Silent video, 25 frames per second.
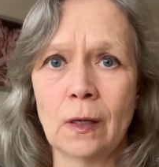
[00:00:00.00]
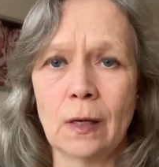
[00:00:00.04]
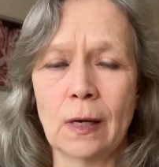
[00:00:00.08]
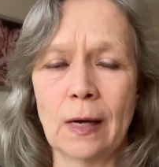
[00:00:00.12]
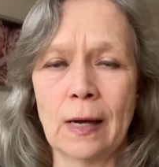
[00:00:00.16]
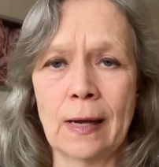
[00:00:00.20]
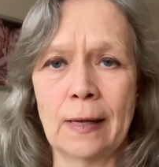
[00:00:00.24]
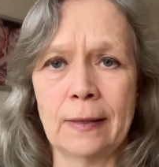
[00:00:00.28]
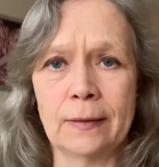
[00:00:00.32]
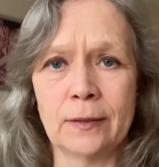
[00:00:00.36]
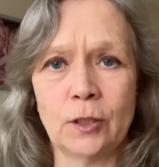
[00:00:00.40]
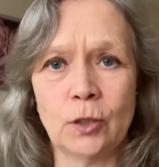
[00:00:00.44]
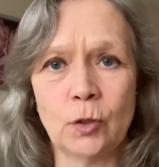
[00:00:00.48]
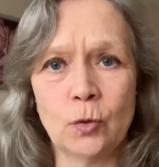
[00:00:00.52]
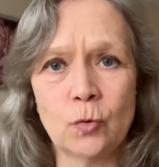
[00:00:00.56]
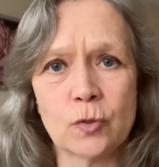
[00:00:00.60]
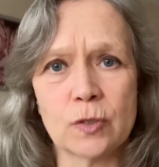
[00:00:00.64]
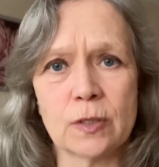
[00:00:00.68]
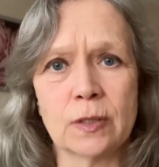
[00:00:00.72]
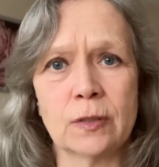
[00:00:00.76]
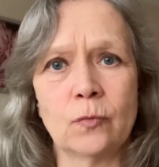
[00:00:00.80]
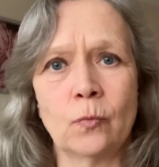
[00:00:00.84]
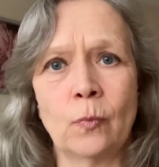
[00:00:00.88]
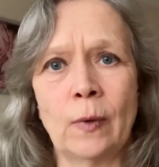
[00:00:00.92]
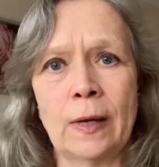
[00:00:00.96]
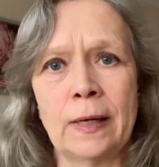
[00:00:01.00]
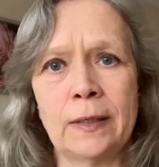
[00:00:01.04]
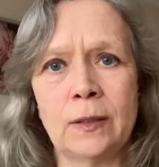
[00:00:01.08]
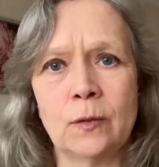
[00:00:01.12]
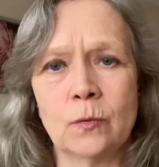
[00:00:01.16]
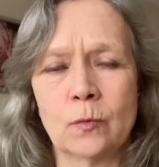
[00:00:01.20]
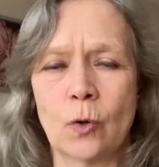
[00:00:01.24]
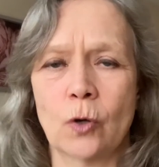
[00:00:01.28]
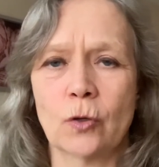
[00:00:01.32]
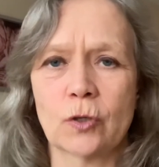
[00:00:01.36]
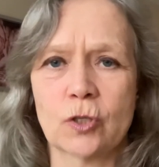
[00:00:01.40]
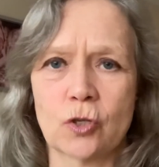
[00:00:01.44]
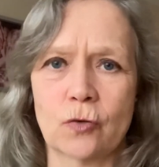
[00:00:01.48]
and use it when you
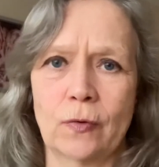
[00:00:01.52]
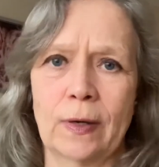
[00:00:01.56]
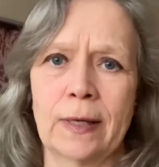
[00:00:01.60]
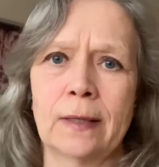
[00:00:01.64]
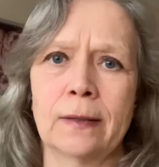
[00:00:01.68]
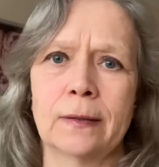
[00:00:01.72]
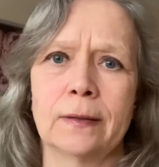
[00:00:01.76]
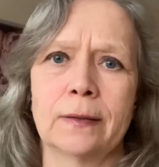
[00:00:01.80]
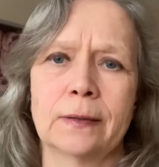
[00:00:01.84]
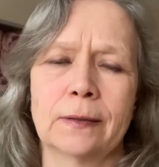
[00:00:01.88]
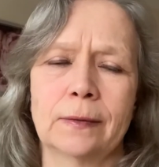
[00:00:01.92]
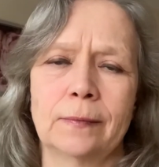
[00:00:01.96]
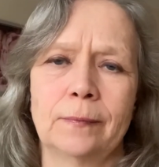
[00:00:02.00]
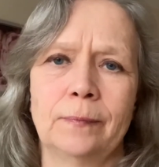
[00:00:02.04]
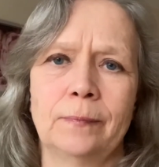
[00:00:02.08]
got triggered.